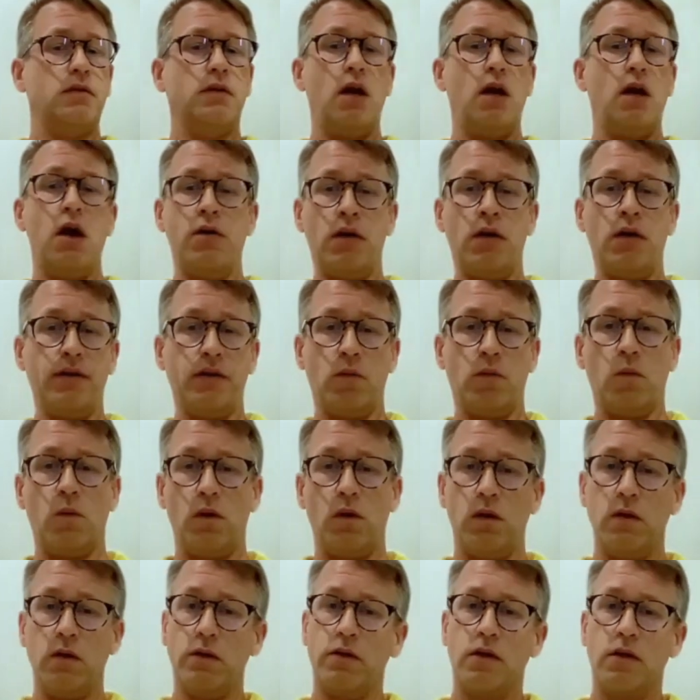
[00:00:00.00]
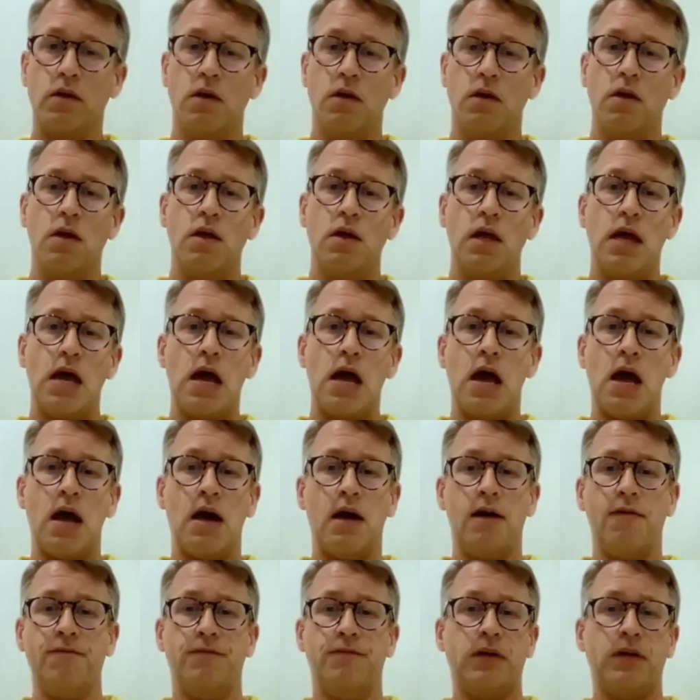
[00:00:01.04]
around the world
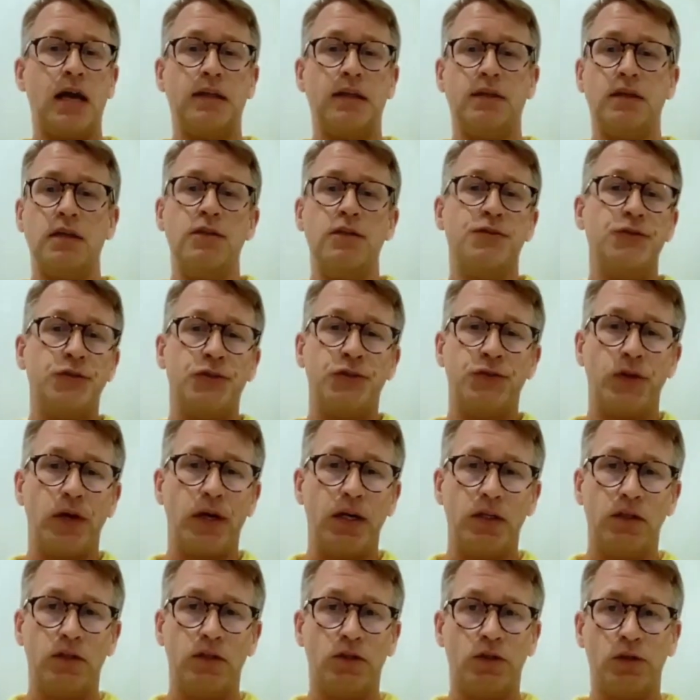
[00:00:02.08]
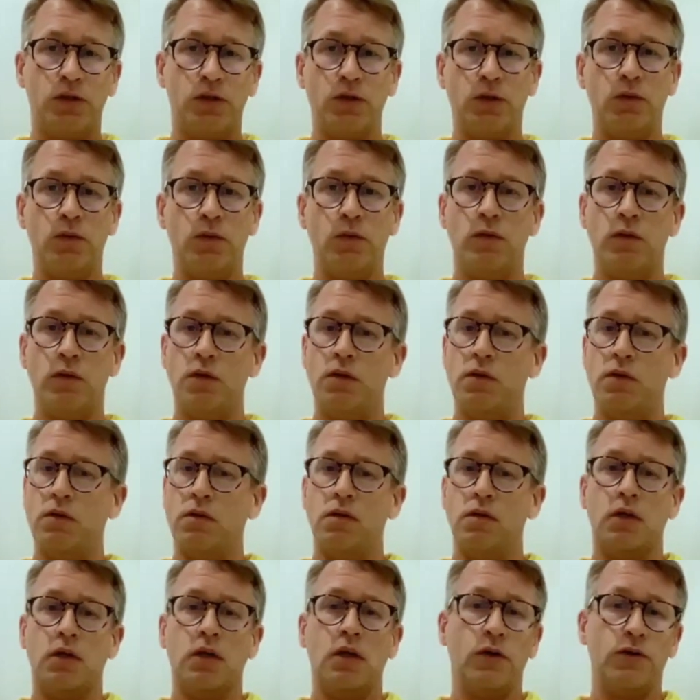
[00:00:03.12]
have cut interest rate to
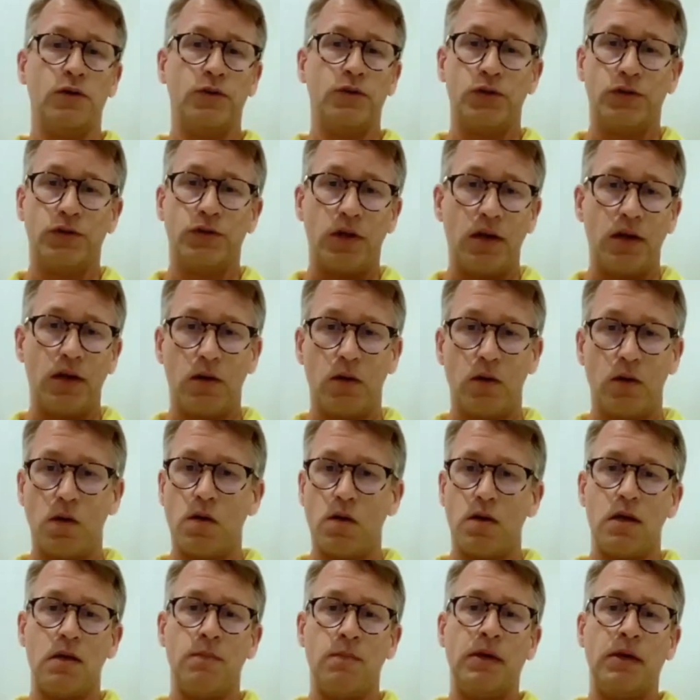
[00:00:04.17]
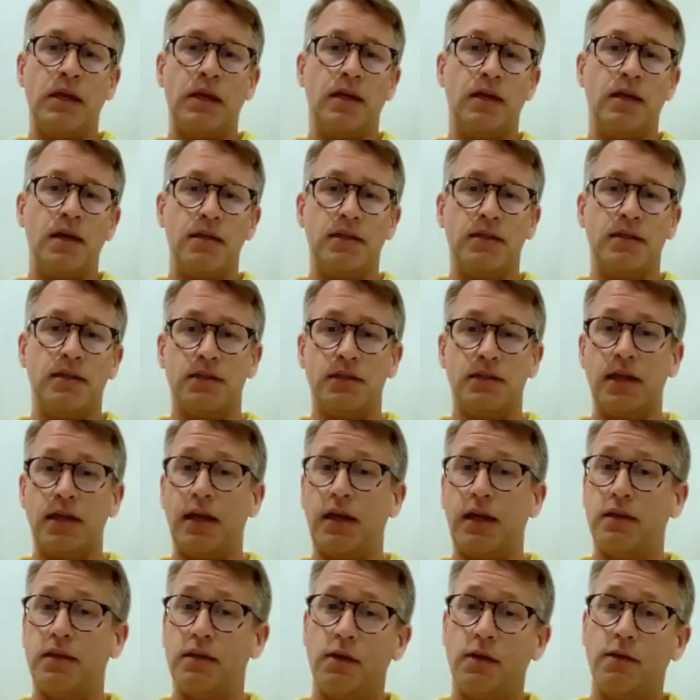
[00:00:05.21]
close to zero, in many cases
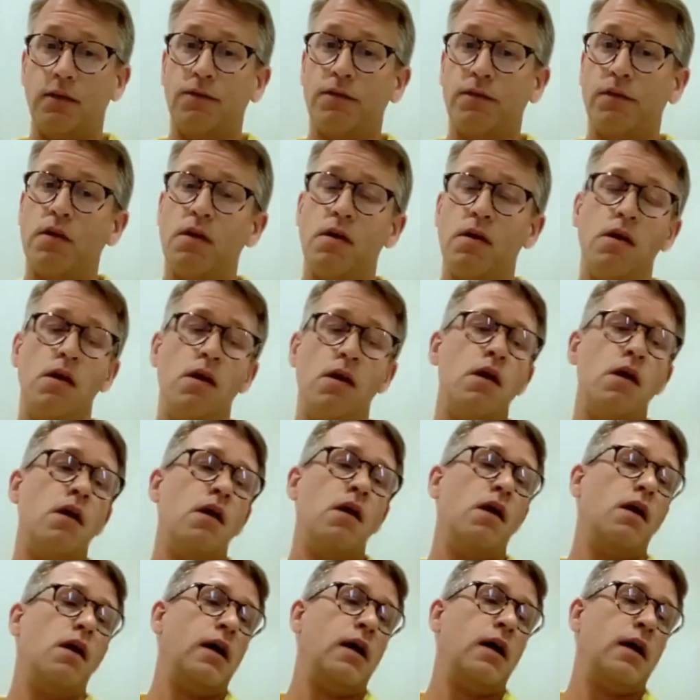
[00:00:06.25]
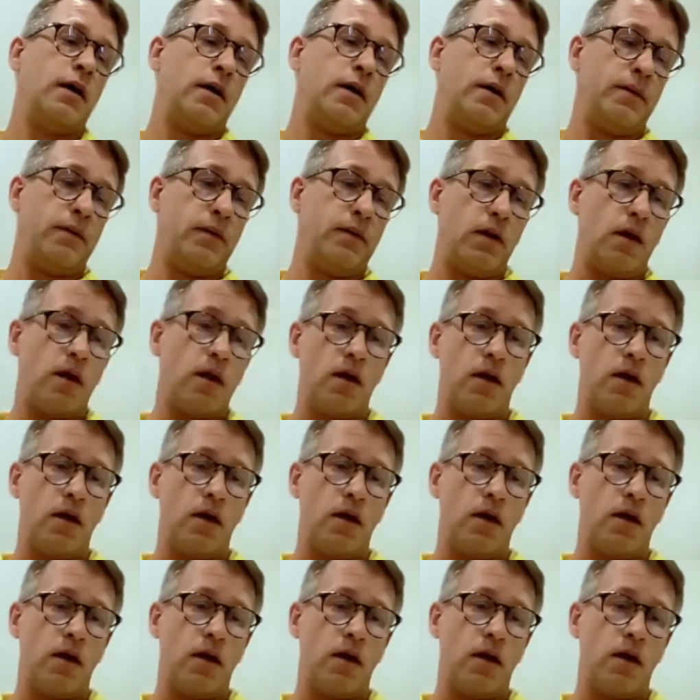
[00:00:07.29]
negative. We have